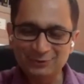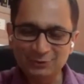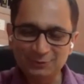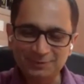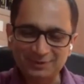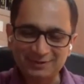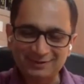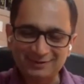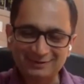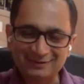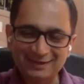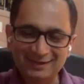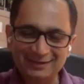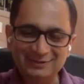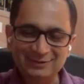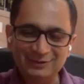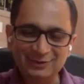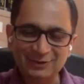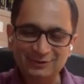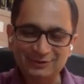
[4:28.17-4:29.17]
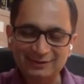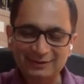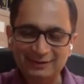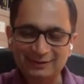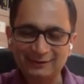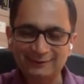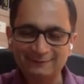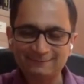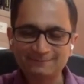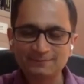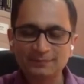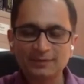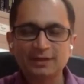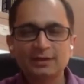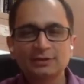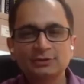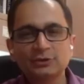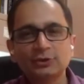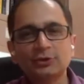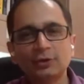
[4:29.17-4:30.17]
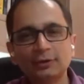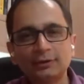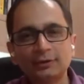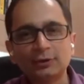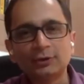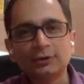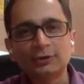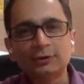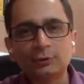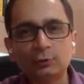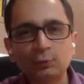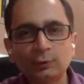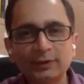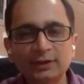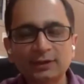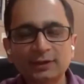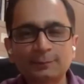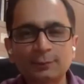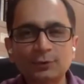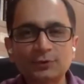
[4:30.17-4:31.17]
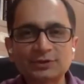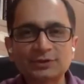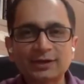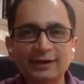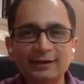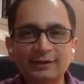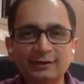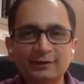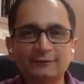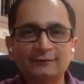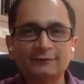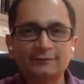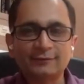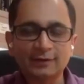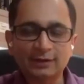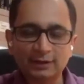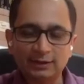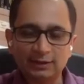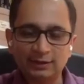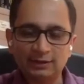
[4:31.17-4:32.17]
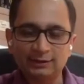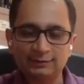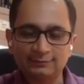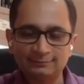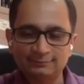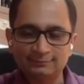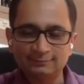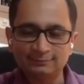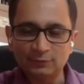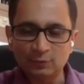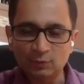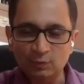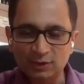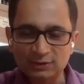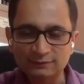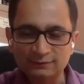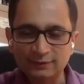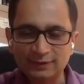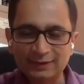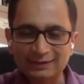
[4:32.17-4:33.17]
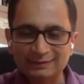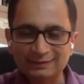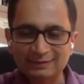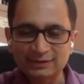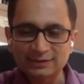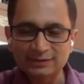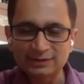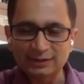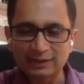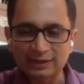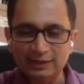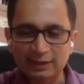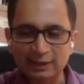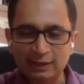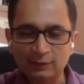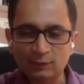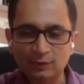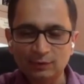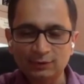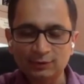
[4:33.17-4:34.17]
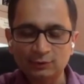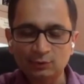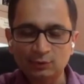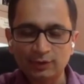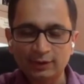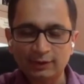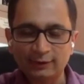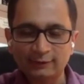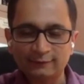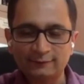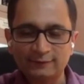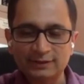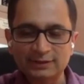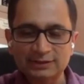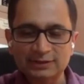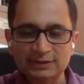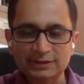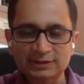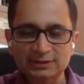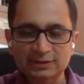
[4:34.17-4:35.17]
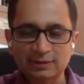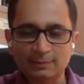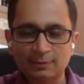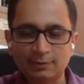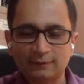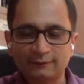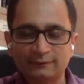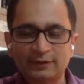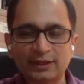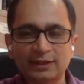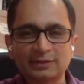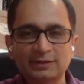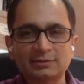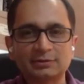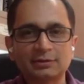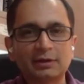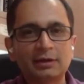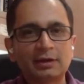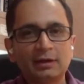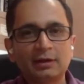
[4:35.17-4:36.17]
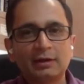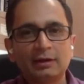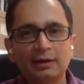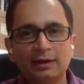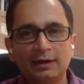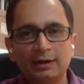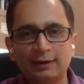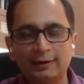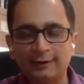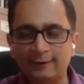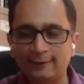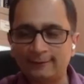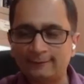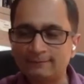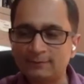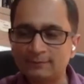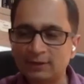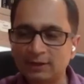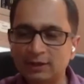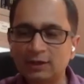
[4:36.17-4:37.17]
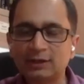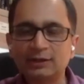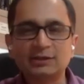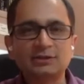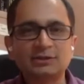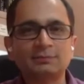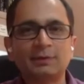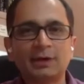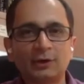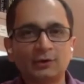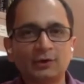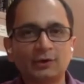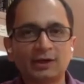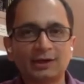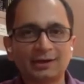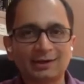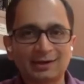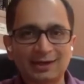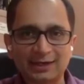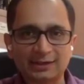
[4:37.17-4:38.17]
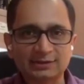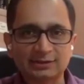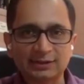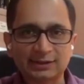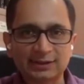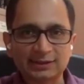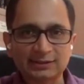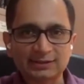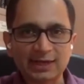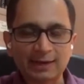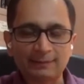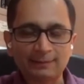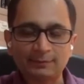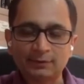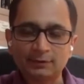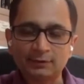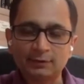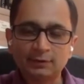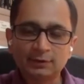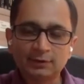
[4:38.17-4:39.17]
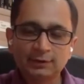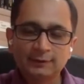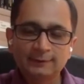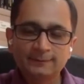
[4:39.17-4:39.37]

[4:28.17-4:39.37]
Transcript: Super. Thanks a lot. So your Twitter post kind of was very interesting. I wanted to kind of discuss a couple of things regarding this biotech crash that has happened.